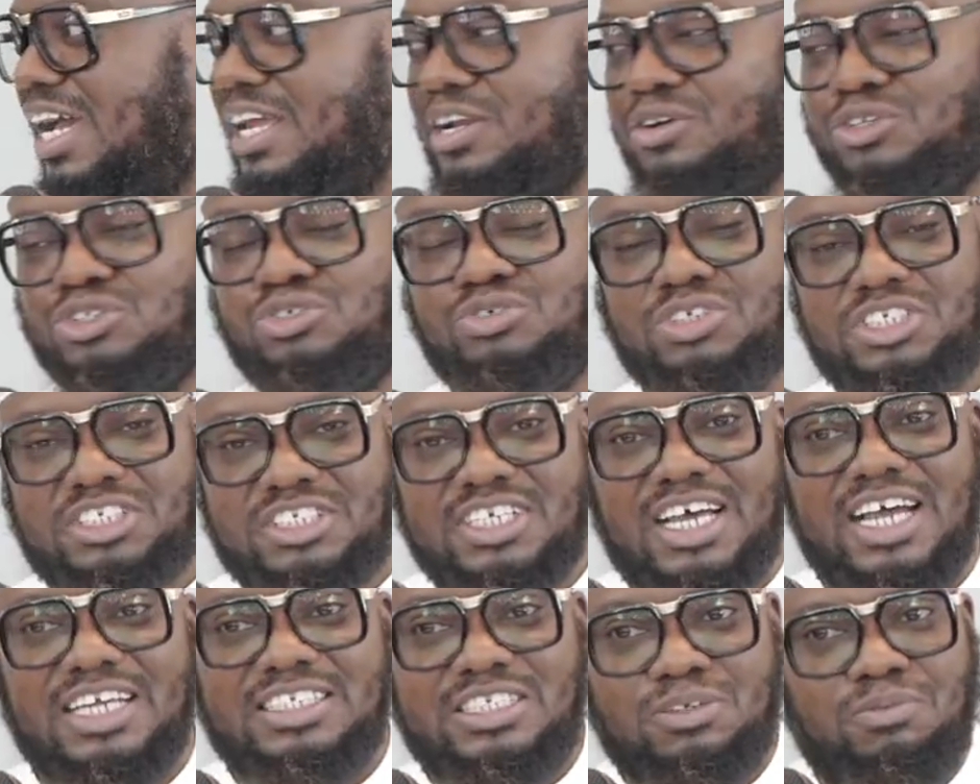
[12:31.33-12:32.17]
And he was
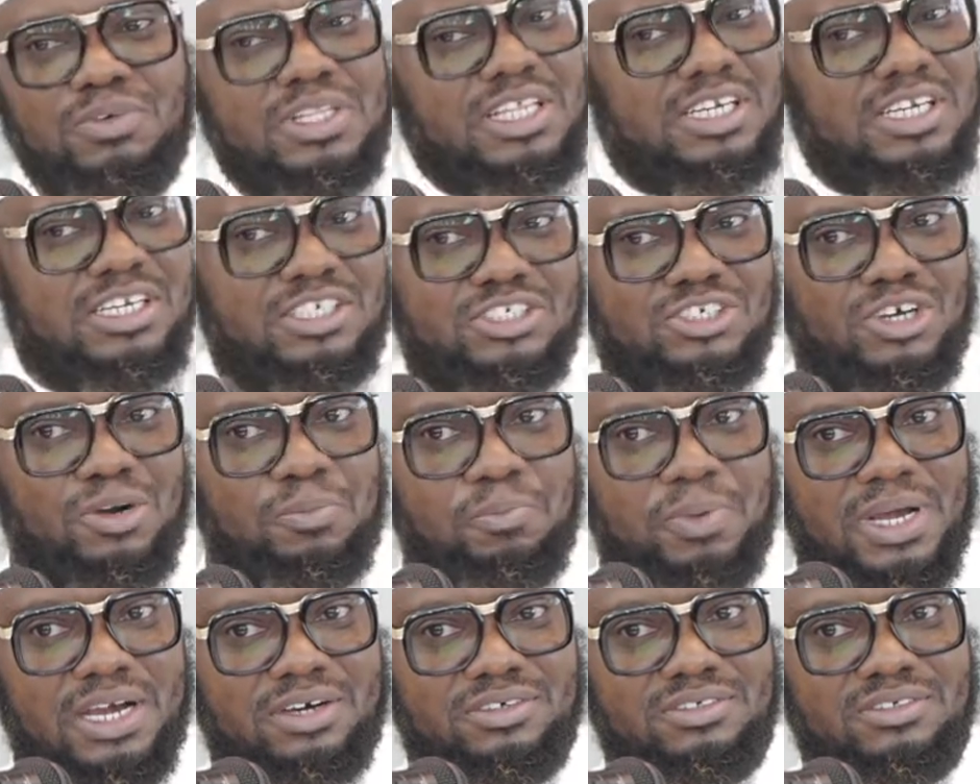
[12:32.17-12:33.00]
reciting within his
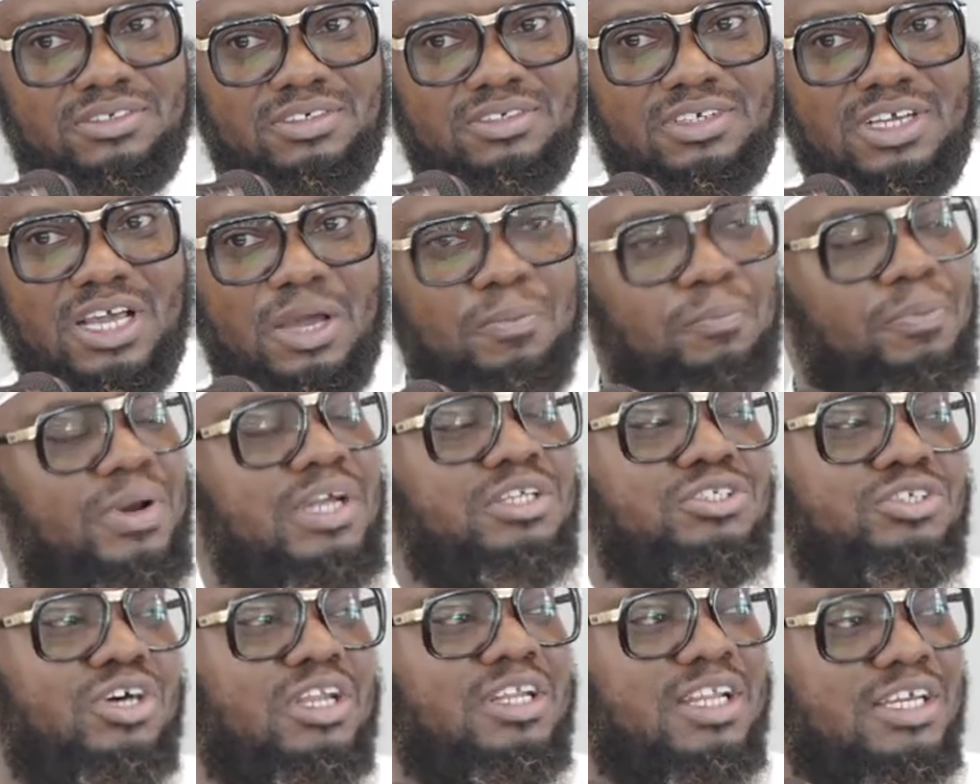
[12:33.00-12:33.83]
compound and
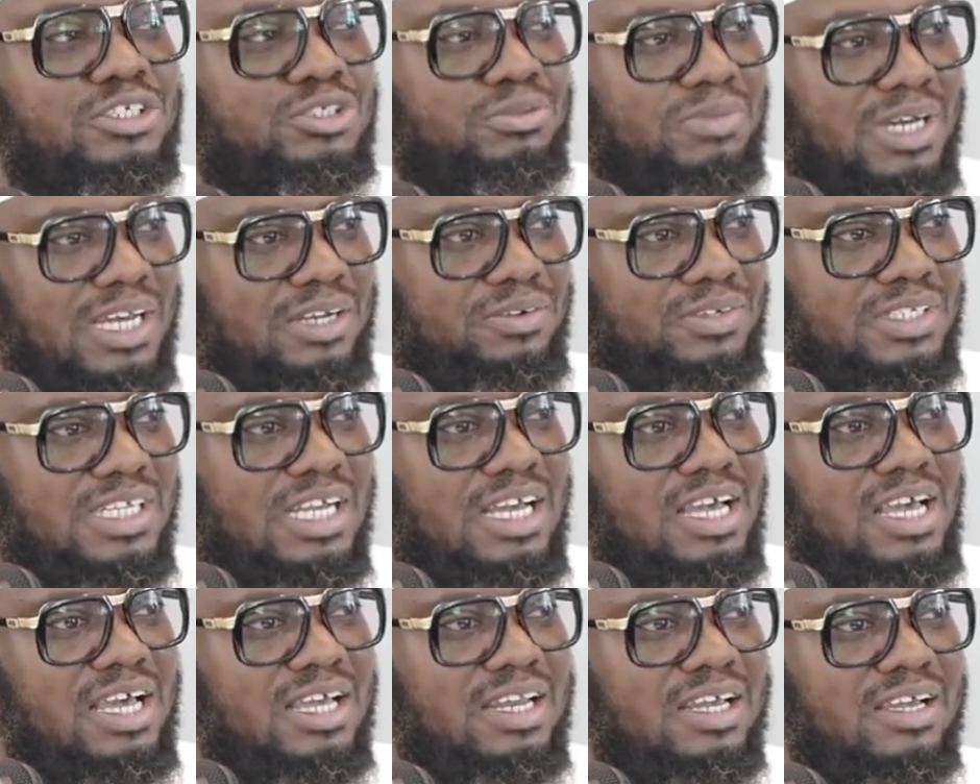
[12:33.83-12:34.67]
praying to Allah subhanahu wa
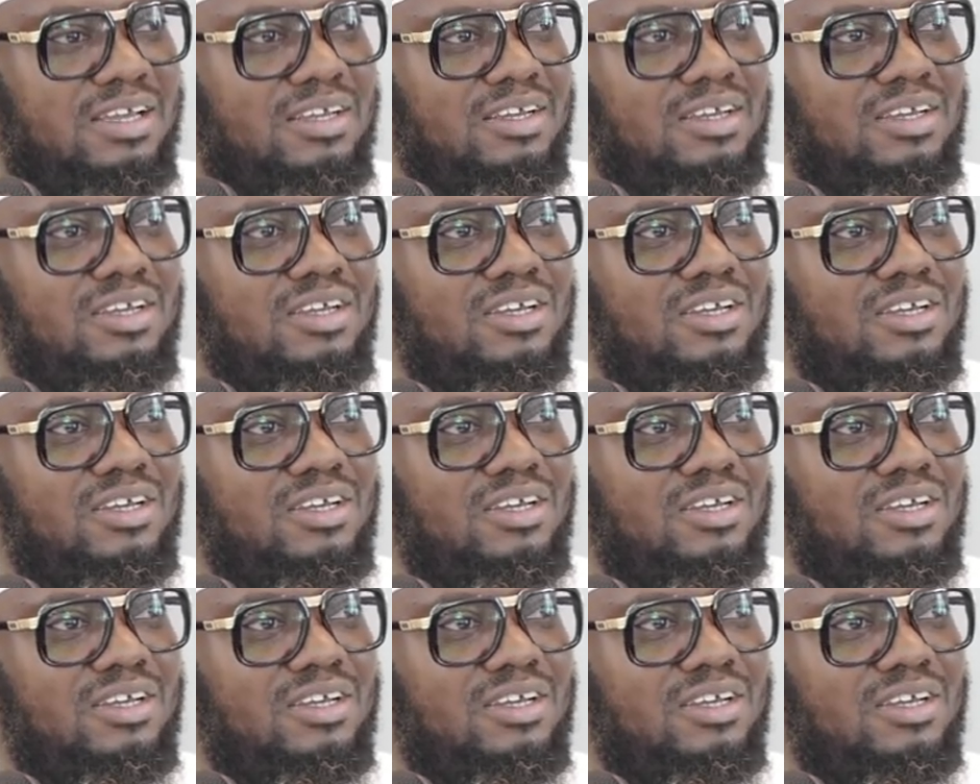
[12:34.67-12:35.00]
ta'ala.